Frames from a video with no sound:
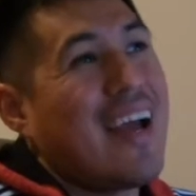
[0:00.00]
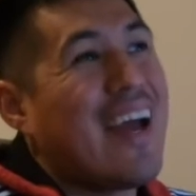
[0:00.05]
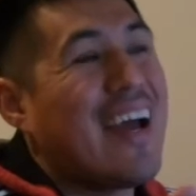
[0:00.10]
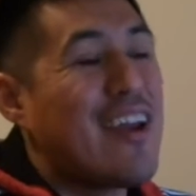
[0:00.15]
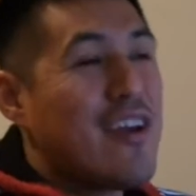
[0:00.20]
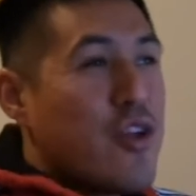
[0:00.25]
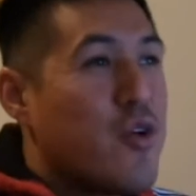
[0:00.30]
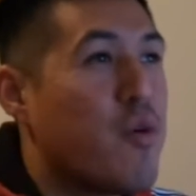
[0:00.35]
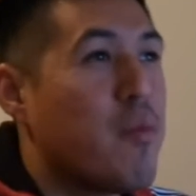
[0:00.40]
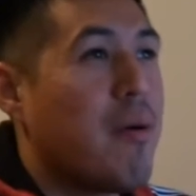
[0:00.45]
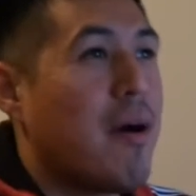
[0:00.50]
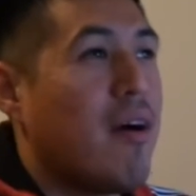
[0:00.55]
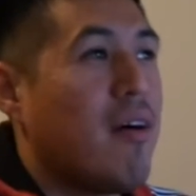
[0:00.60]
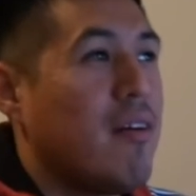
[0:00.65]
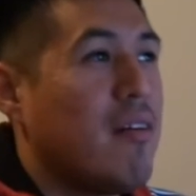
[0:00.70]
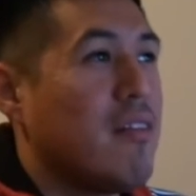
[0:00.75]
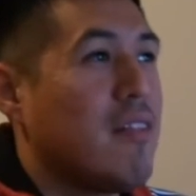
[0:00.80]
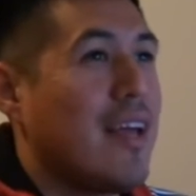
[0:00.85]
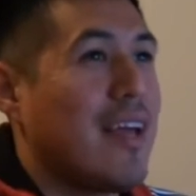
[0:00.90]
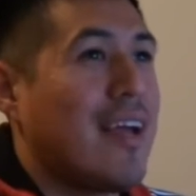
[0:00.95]
I kind of knew
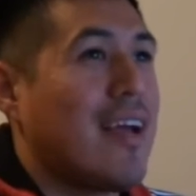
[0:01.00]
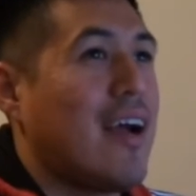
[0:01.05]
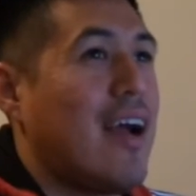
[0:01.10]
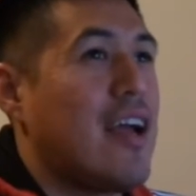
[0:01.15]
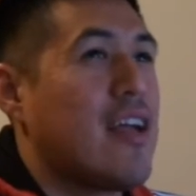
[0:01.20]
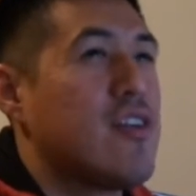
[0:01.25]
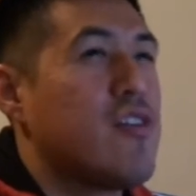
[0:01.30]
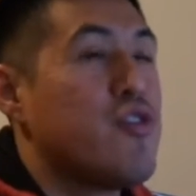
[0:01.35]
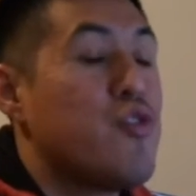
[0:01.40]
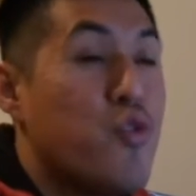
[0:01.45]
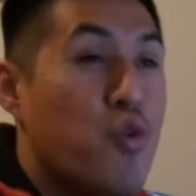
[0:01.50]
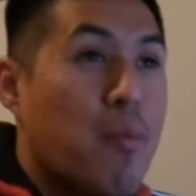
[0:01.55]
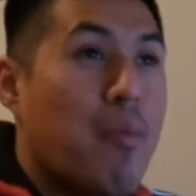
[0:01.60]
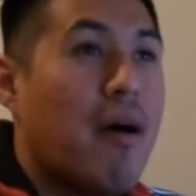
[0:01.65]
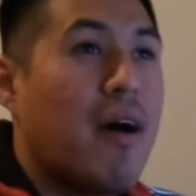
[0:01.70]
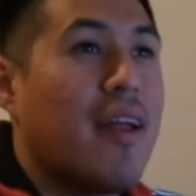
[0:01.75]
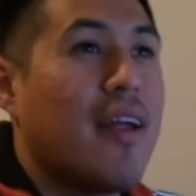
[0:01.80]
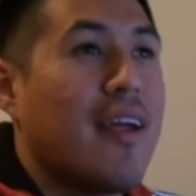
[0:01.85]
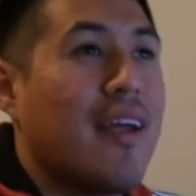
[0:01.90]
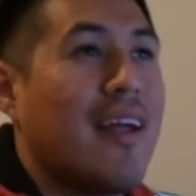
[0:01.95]
about. Like I knew
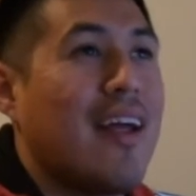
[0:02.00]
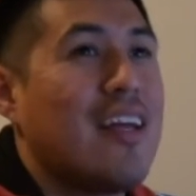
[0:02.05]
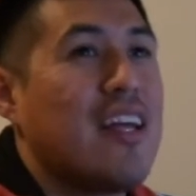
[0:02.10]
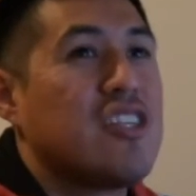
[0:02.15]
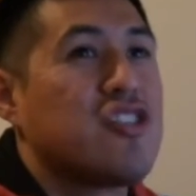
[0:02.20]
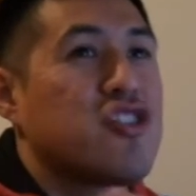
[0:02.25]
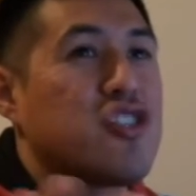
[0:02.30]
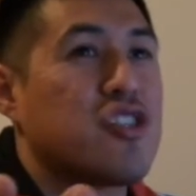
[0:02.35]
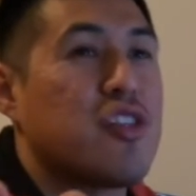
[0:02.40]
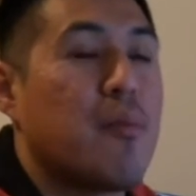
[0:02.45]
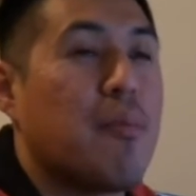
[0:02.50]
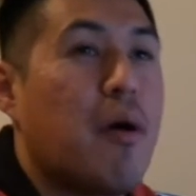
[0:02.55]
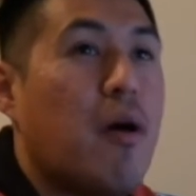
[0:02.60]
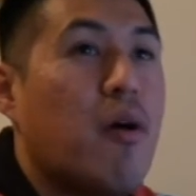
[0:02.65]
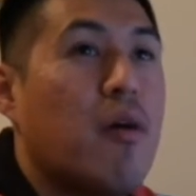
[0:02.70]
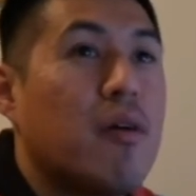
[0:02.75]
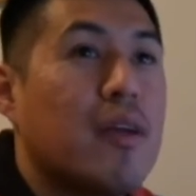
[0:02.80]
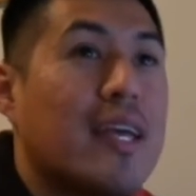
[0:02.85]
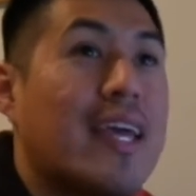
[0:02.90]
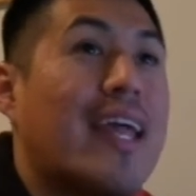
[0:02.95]
about it. It's just
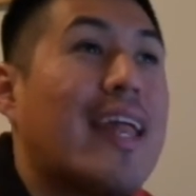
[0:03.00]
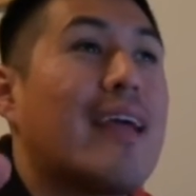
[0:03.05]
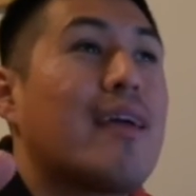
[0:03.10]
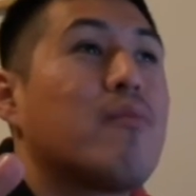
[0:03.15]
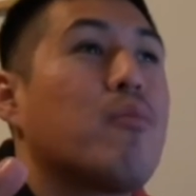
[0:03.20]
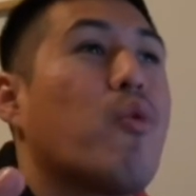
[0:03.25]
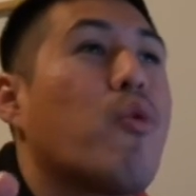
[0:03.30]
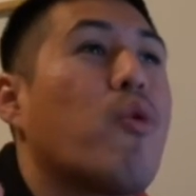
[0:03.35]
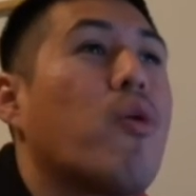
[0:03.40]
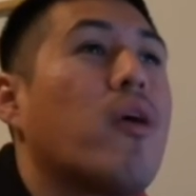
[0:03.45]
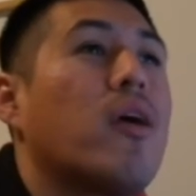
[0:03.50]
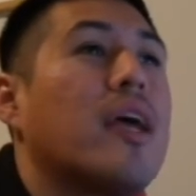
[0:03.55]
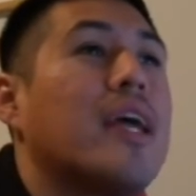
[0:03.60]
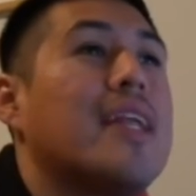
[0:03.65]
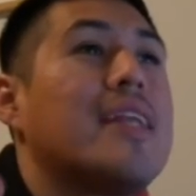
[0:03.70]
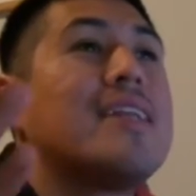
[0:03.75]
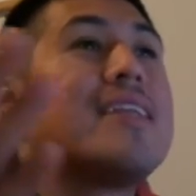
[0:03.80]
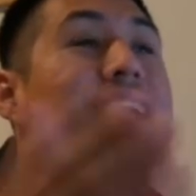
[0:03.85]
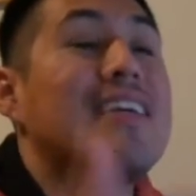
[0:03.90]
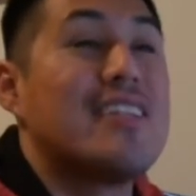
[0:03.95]
about getting more
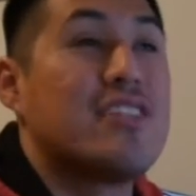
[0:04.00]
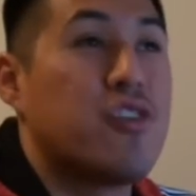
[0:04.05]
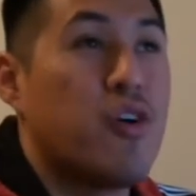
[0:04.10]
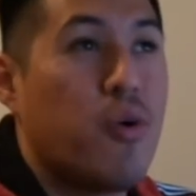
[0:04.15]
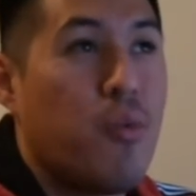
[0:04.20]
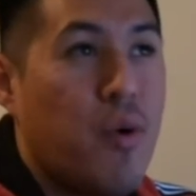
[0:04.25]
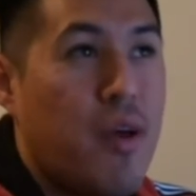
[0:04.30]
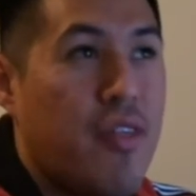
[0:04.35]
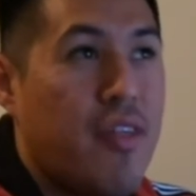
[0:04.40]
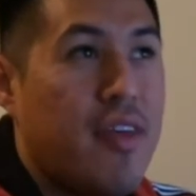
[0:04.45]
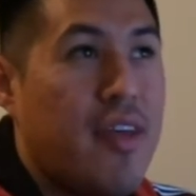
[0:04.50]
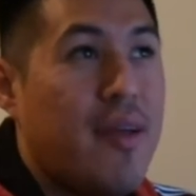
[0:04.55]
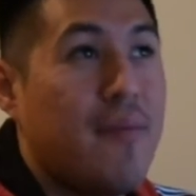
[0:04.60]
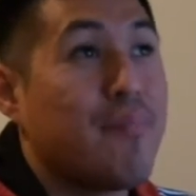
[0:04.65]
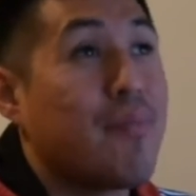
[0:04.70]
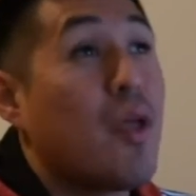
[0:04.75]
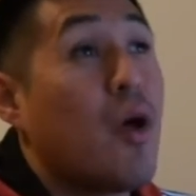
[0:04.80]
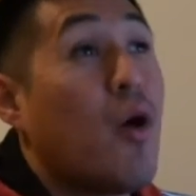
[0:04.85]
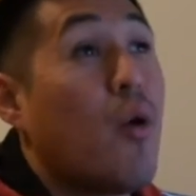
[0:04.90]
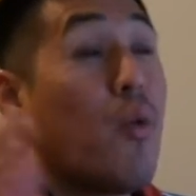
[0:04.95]
in detail with it.
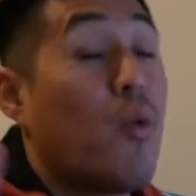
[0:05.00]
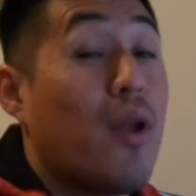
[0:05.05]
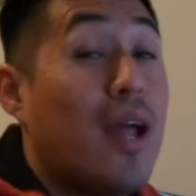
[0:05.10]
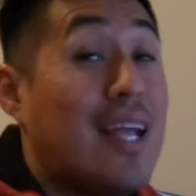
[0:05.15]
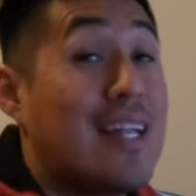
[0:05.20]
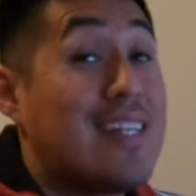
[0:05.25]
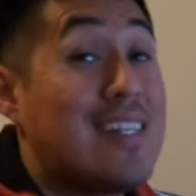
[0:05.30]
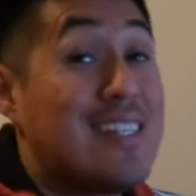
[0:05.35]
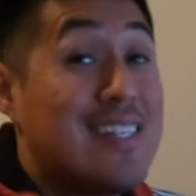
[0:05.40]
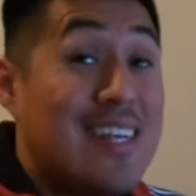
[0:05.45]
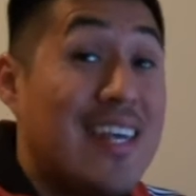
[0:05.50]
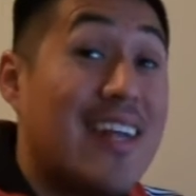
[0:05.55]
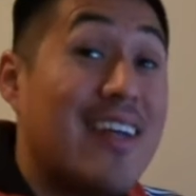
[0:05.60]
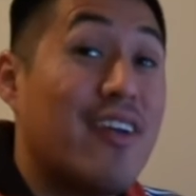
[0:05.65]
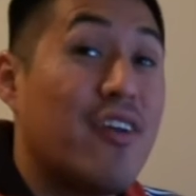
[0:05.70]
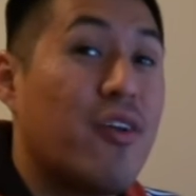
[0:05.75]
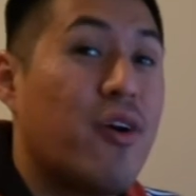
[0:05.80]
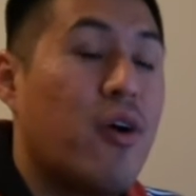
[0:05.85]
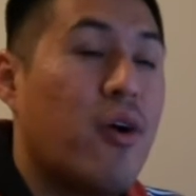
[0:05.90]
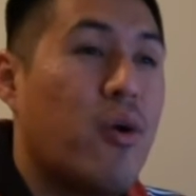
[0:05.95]
What I
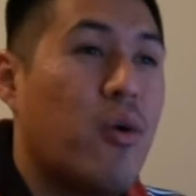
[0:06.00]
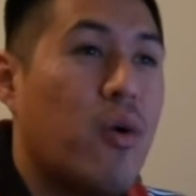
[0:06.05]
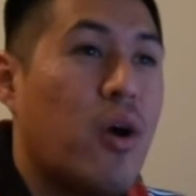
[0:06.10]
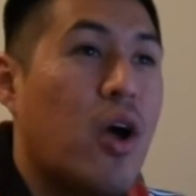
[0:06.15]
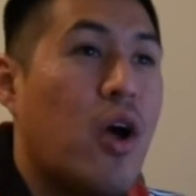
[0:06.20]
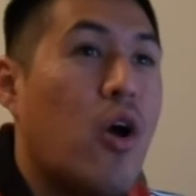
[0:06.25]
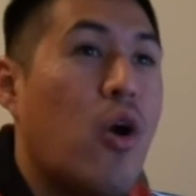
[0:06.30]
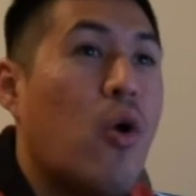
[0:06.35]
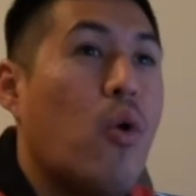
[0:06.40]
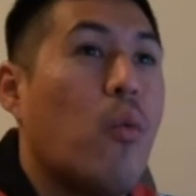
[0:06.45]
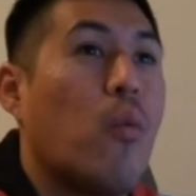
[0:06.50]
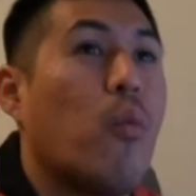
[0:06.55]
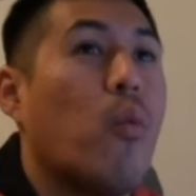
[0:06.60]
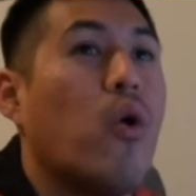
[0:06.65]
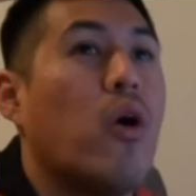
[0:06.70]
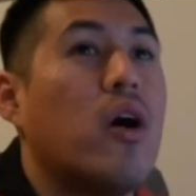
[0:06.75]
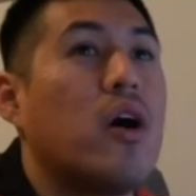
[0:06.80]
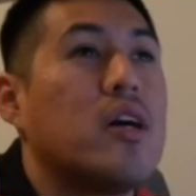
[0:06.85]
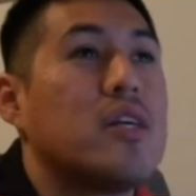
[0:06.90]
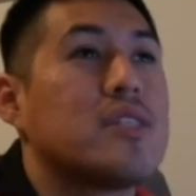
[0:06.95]
didn't know
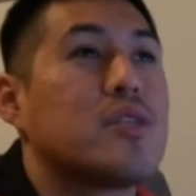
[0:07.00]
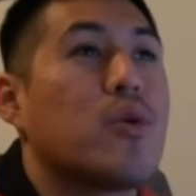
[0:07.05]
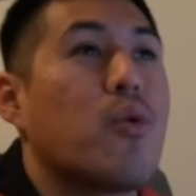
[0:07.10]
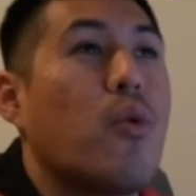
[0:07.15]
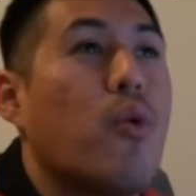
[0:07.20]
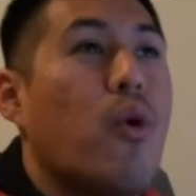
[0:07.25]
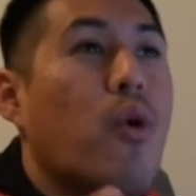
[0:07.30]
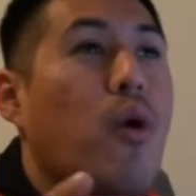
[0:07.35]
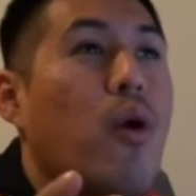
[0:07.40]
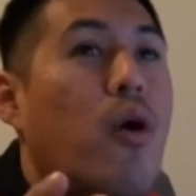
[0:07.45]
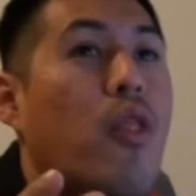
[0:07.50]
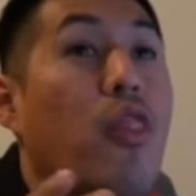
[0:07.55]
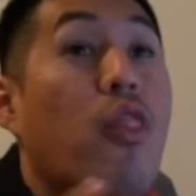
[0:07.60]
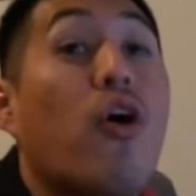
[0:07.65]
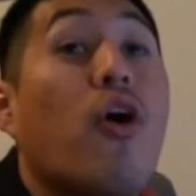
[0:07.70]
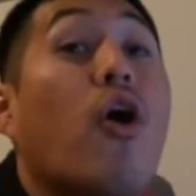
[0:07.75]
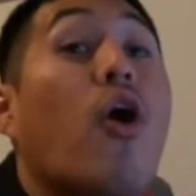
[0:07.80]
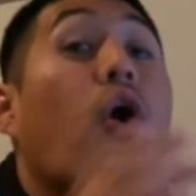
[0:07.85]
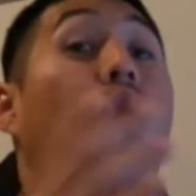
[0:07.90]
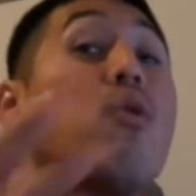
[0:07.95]
was
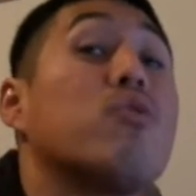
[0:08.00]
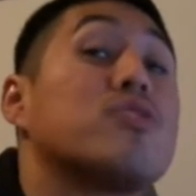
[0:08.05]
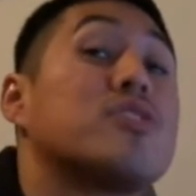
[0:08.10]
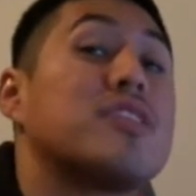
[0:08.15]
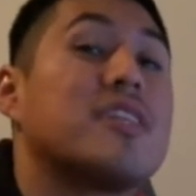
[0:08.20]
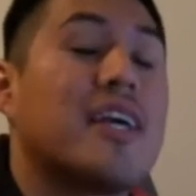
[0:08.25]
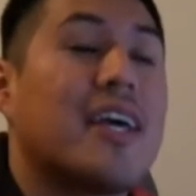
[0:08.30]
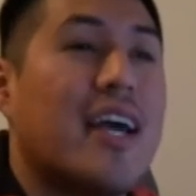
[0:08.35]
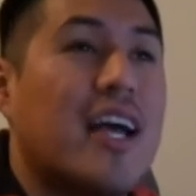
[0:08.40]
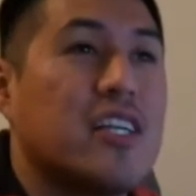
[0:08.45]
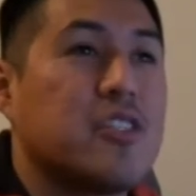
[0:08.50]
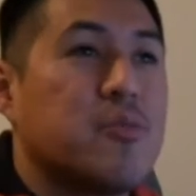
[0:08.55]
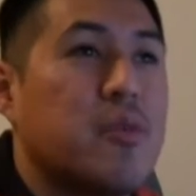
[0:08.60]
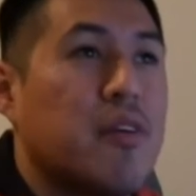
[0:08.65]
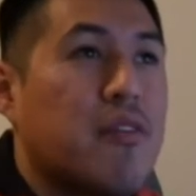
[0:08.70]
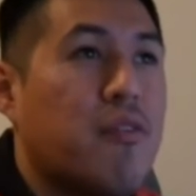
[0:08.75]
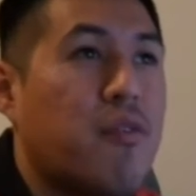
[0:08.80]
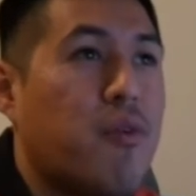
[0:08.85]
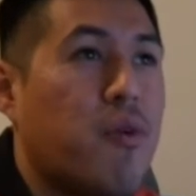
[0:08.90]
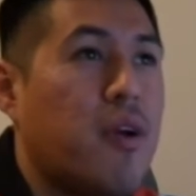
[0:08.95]
the hosting
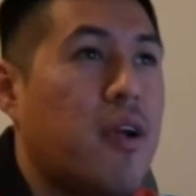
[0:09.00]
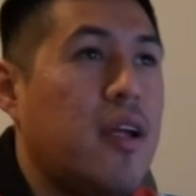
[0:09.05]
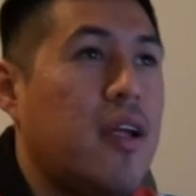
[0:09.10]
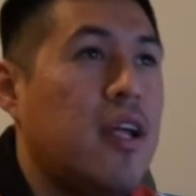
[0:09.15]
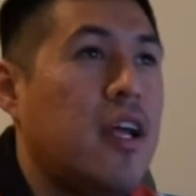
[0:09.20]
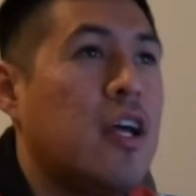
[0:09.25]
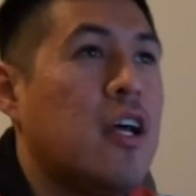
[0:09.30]
aspect for it.